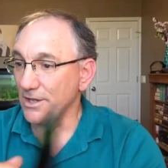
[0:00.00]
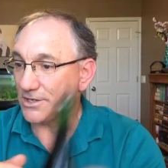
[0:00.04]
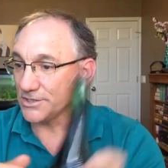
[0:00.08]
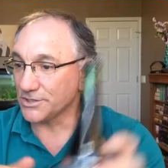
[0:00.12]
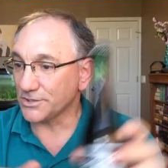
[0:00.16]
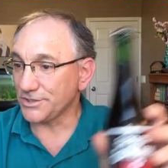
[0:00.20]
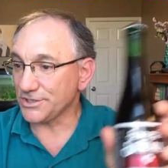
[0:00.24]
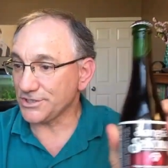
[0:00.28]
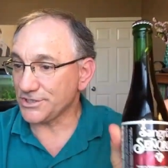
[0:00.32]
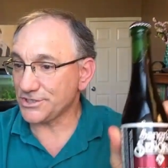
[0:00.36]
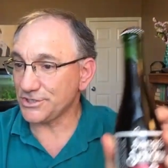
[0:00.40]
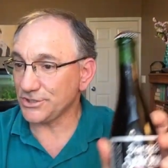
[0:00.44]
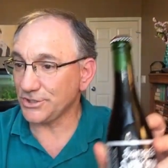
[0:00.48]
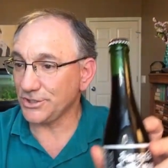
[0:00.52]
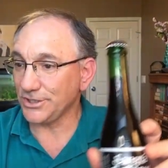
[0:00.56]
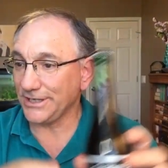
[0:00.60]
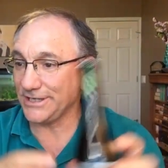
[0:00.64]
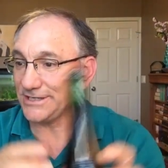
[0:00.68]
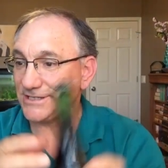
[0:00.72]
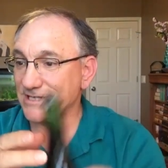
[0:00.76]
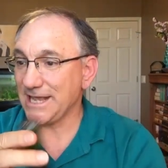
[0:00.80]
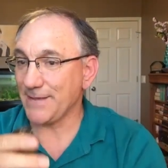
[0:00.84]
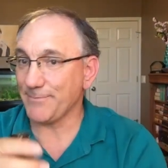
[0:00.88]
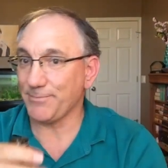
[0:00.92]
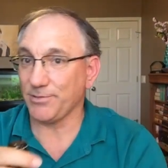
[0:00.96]
So this is a good
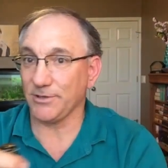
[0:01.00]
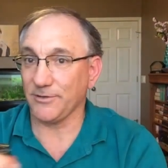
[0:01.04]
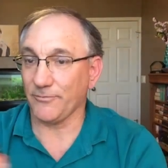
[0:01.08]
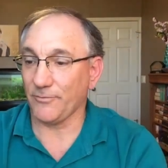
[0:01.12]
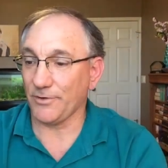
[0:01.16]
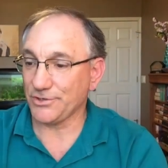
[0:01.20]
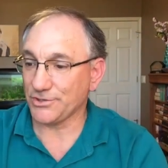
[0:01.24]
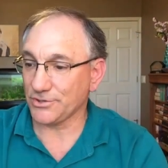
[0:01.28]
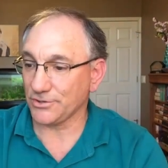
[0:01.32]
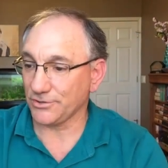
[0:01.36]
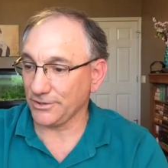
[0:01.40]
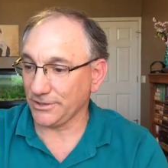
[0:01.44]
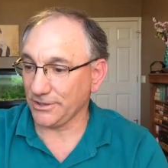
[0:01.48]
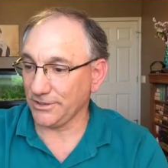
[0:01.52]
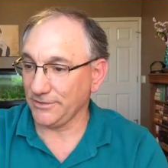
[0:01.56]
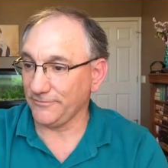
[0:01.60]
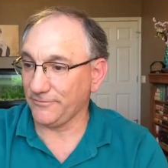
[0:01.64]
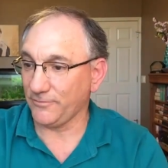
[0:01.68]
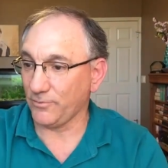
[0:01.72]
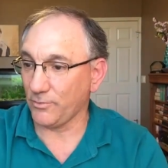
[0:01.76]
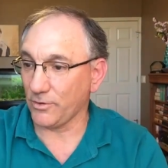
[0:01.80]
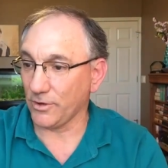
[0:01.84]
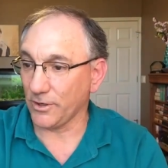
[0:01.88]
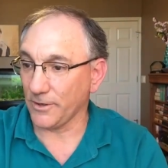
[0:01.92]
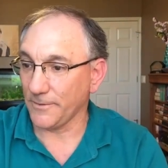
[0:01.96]
example of what you're looking
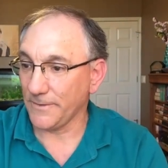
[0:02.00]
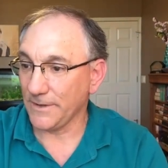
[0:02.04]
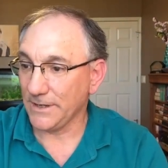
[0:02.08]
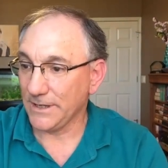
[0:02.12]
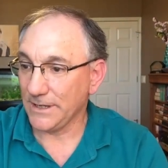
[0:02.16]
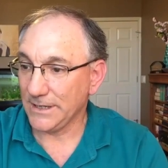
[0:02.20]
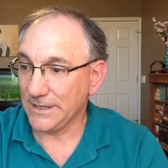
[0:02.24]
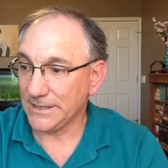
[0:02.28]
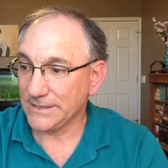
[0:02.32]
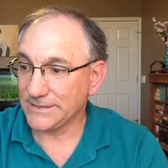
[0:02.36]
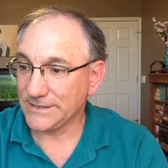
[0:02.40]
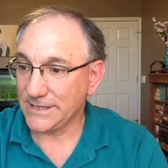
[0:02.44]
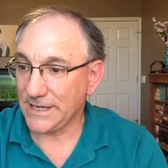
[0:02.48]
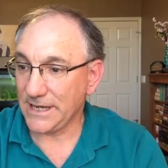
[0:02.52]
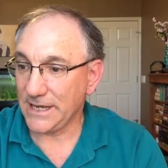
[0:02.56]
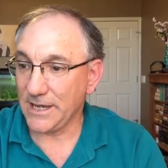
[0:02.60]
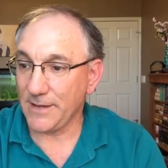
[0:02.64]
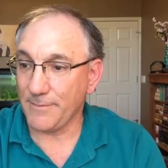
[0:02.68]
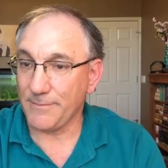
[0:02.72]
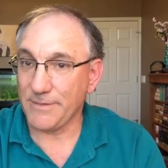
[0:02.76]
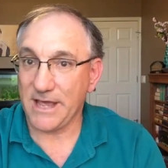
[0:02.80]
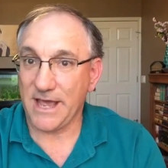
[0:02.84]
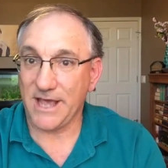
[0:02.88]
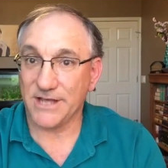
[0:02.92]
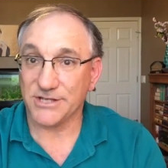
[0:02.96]
for, say,
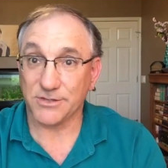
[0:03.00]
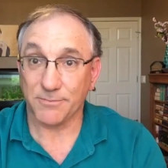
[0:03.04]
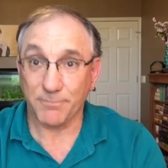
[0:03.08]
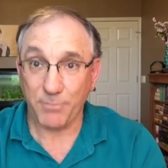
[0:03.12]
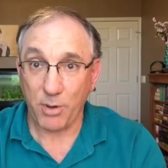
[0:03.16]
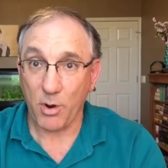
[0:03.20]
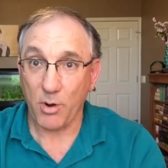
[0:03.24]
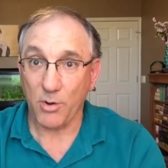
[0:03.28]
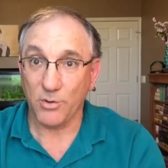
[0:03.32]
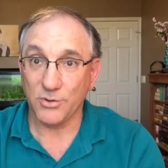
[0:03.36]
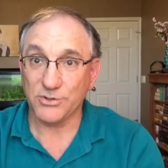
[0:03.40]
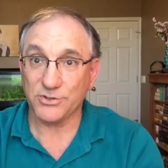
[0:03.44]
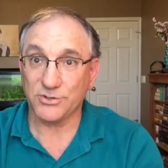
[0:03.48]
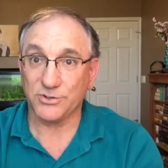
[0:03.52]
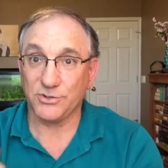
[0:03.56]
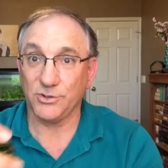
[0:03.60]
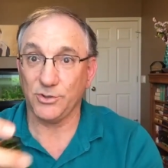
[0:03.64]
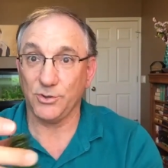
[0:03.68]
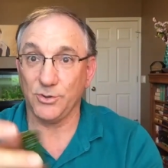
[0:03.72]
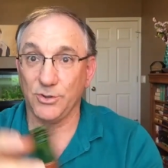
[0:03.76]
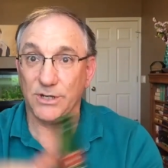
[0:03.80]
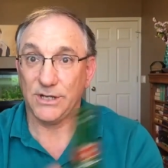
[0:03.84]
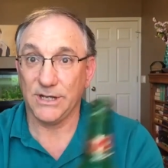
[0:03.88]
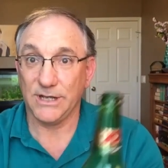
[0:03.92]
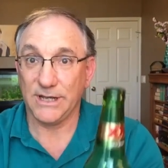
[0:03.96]
as opposed
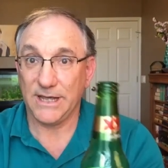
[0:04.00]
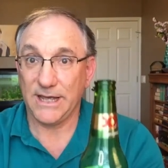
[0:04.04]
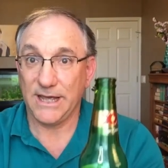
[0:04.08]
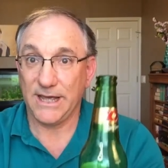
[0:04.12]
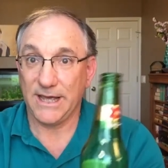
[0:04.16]
to